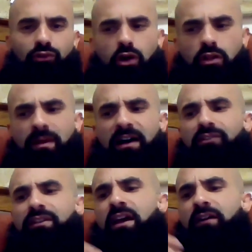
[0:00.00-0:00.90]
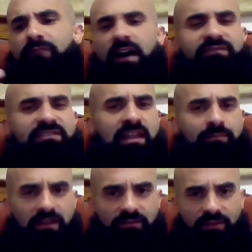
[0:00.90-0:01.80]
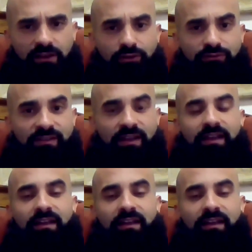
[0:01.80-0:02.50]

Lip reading: They're all about 5 to 10 minute videos.